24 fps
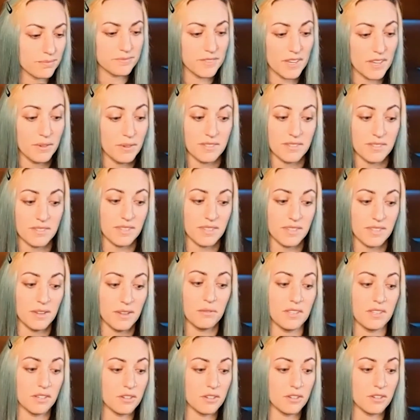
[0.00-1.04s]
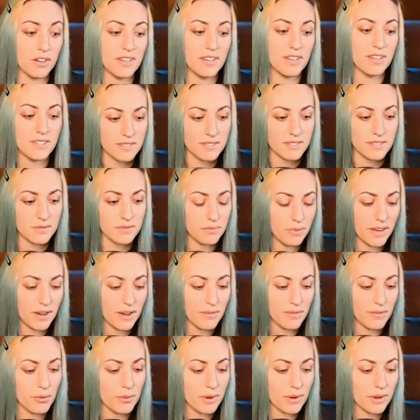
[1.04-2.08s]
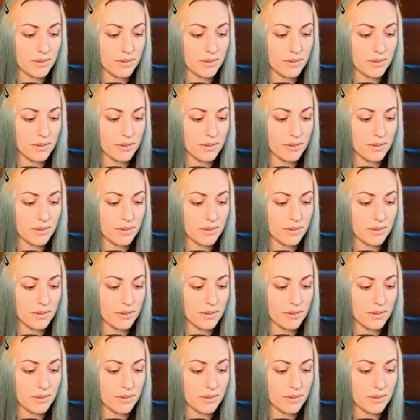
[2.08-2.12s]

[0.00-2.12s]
It was the craziest thing I've ever